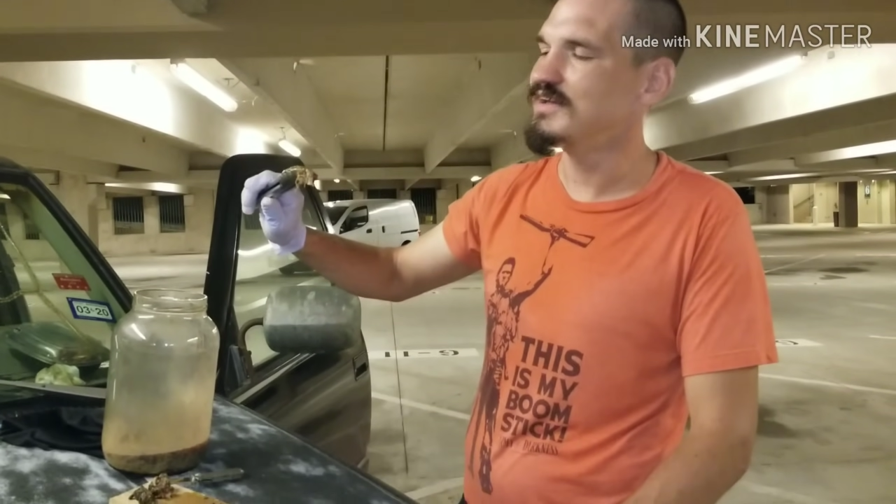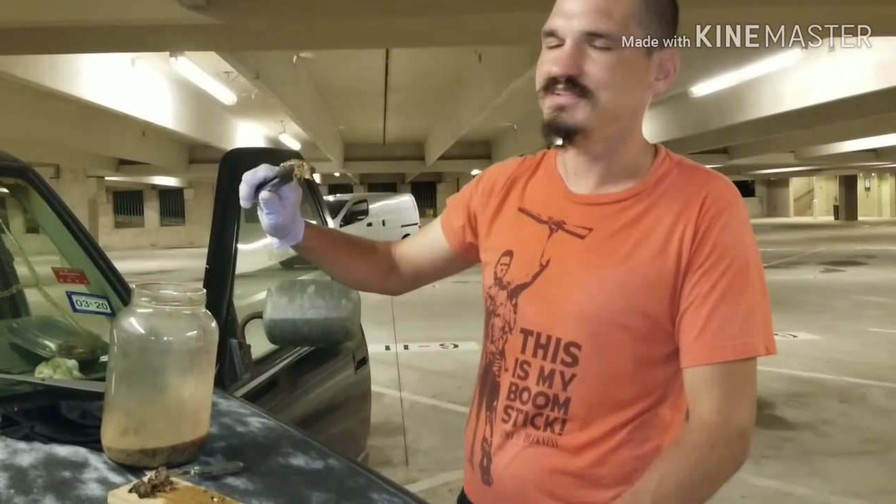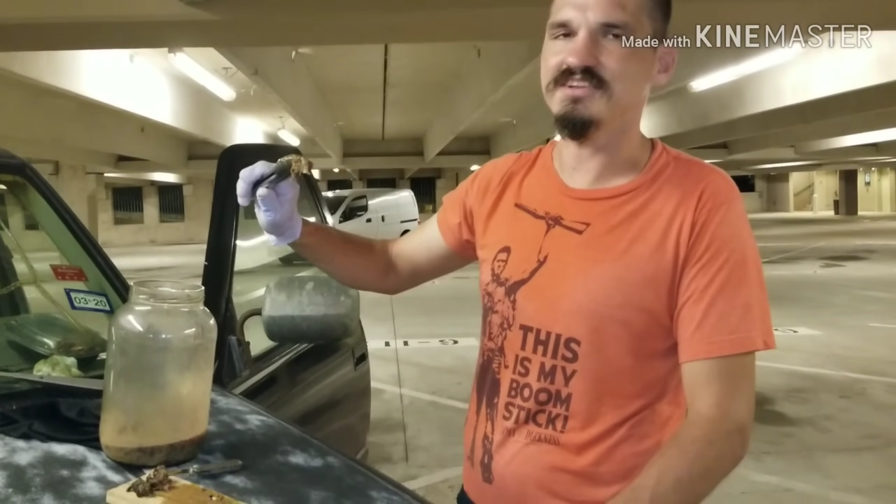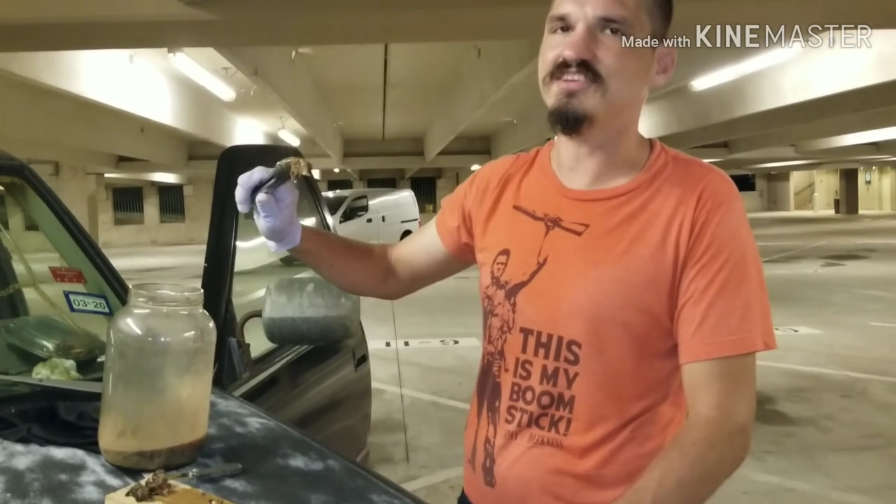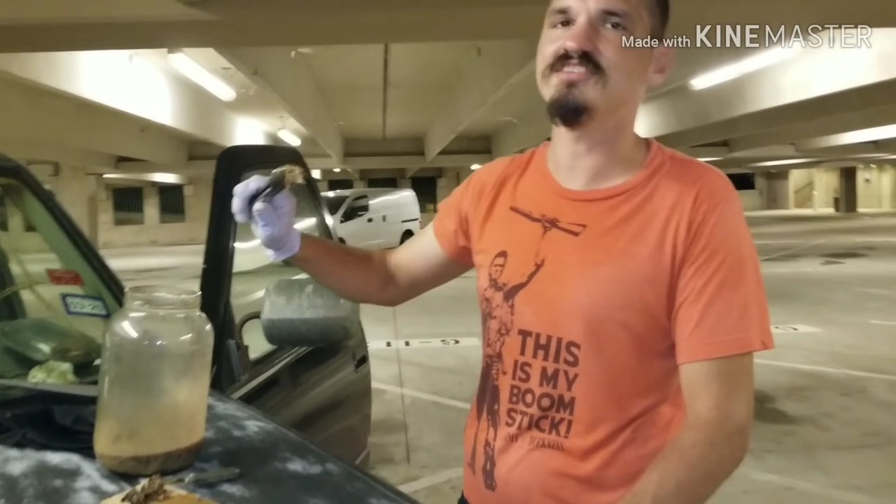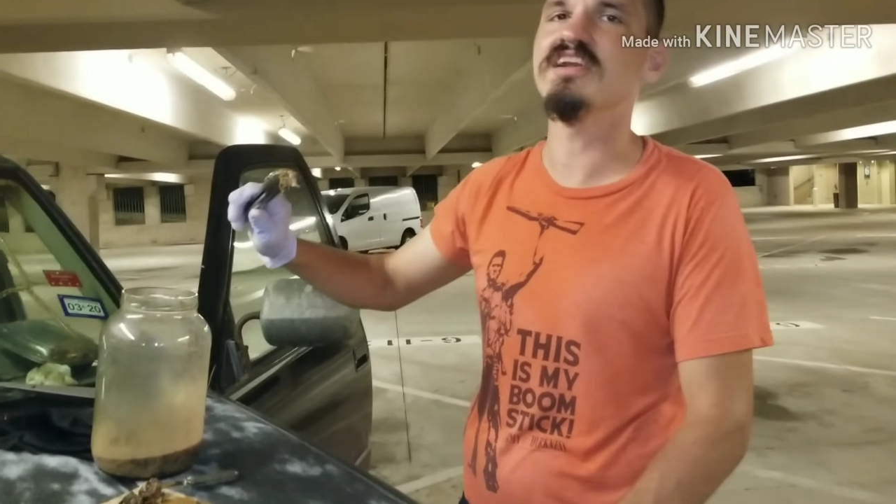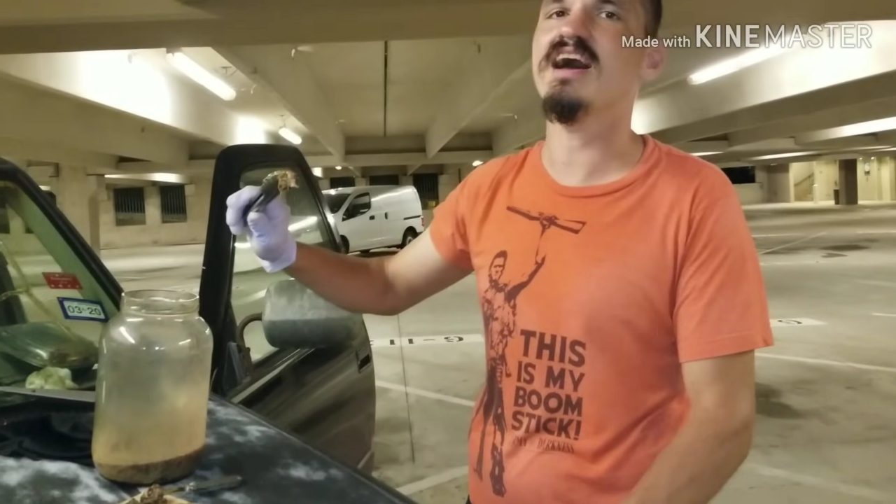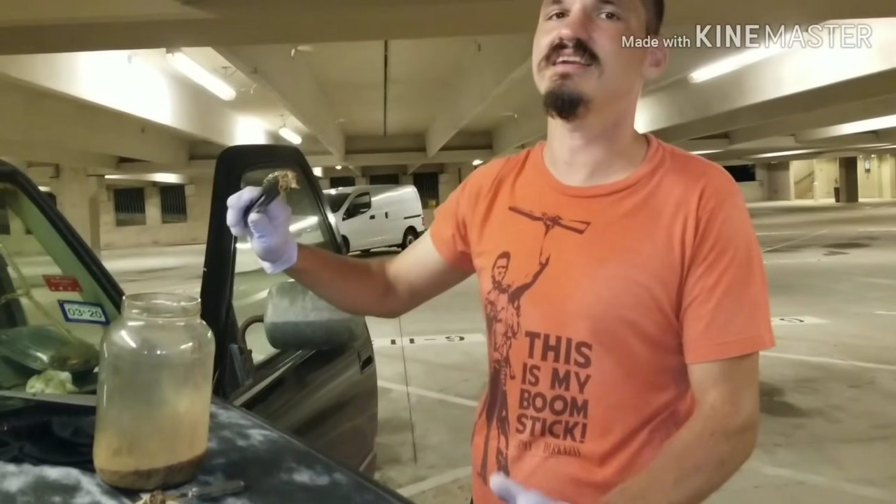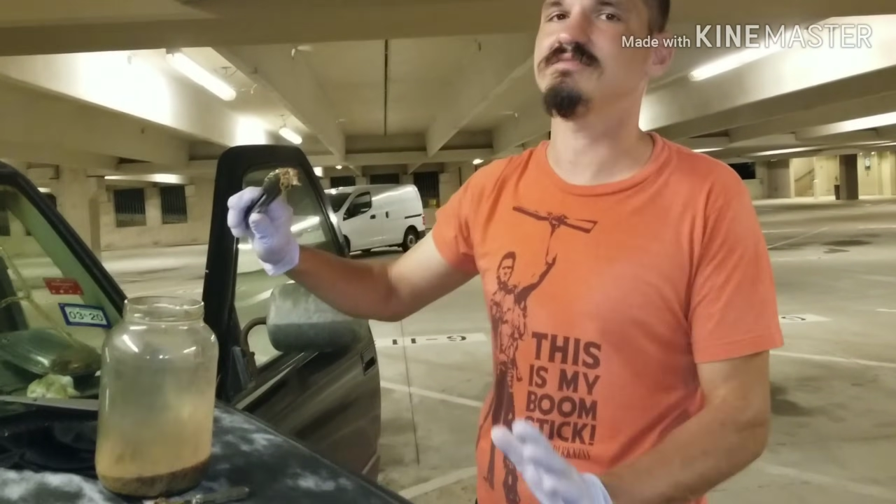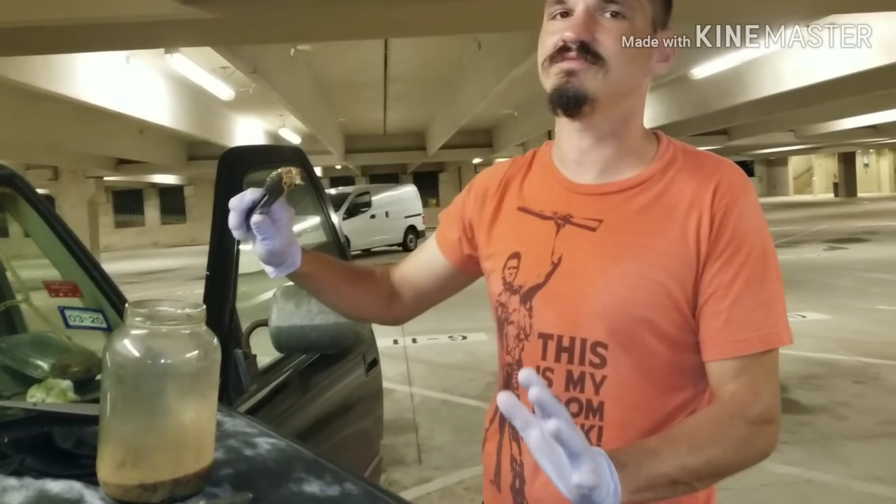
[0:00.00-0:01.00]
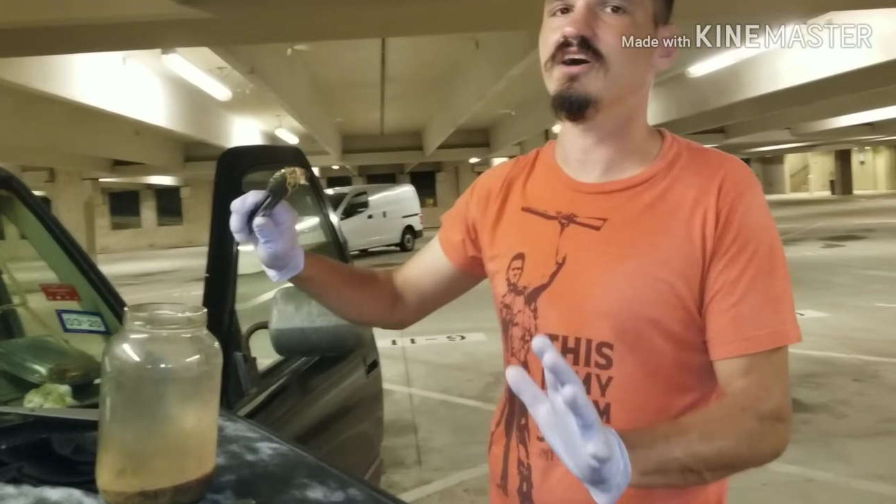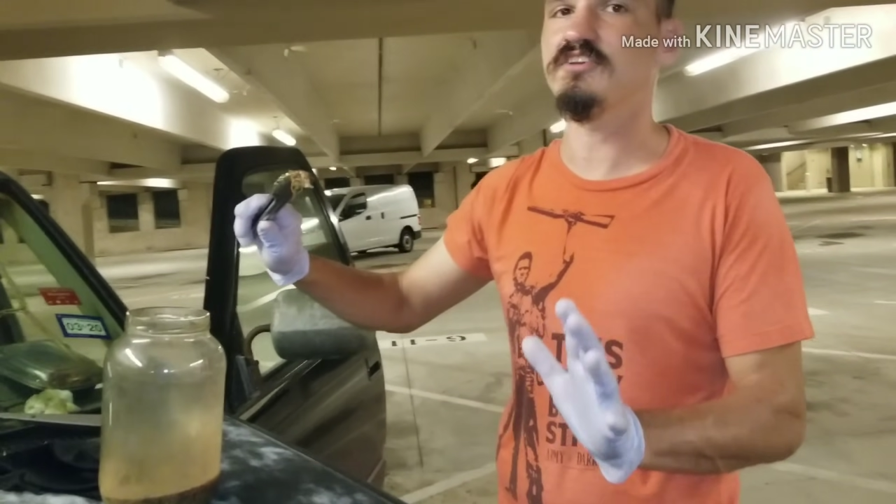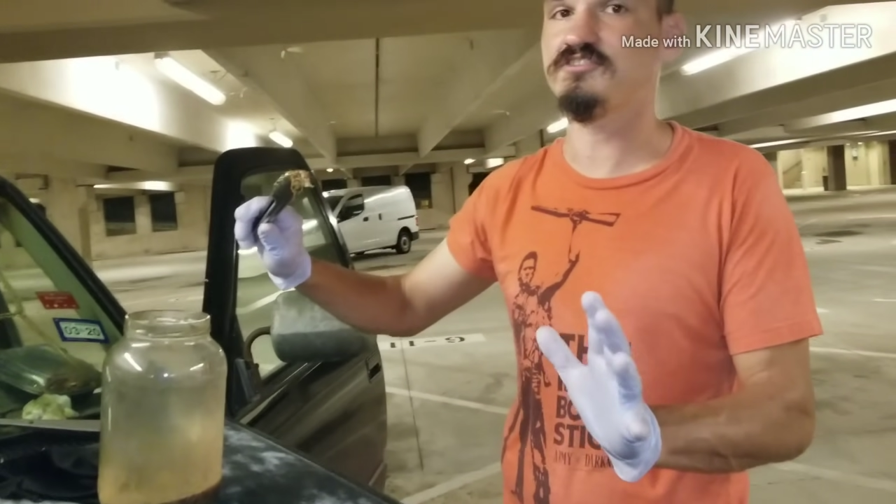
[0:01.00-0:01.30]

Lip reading: This is not a